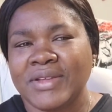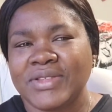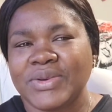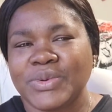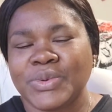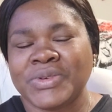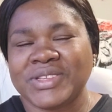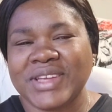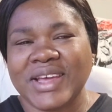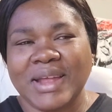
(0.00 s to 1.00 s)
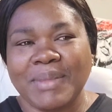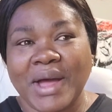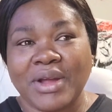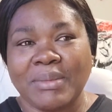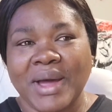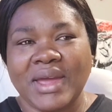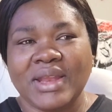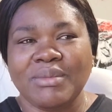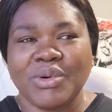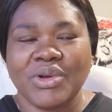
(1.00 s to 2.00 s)
to sale. I'm not gonna buy any
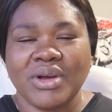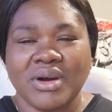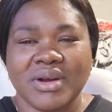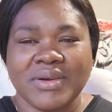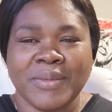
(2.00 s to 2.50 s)
more yarn,